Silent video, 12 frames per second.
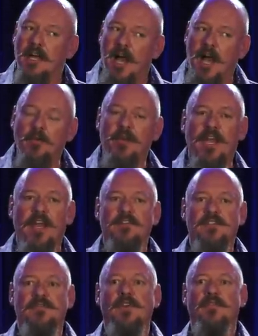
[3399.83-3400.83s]
I would
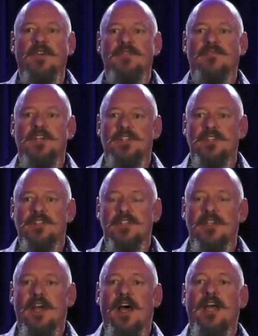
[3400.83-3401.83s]
have severe
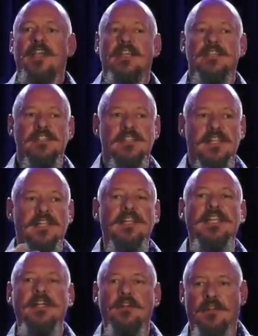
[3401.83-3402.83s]
reservations against the
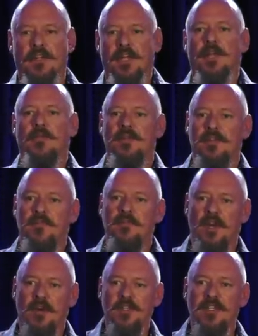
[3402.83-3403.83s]
legal element of
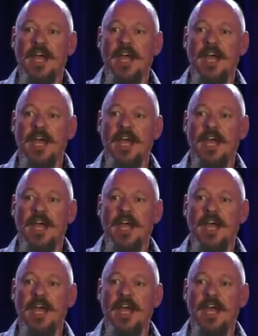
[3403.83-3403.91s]
marriage.